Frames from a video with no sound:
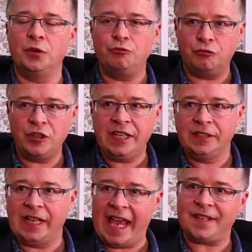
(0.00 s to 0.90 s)
The
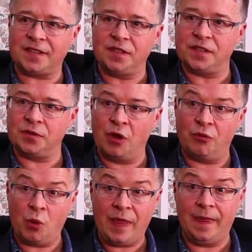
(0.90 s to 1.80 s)
real essence
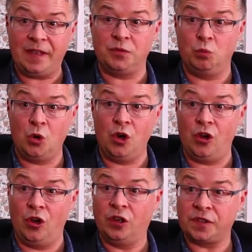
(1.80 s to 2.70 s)
of when this
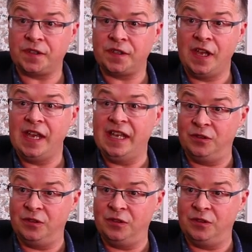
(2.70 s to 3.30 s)
works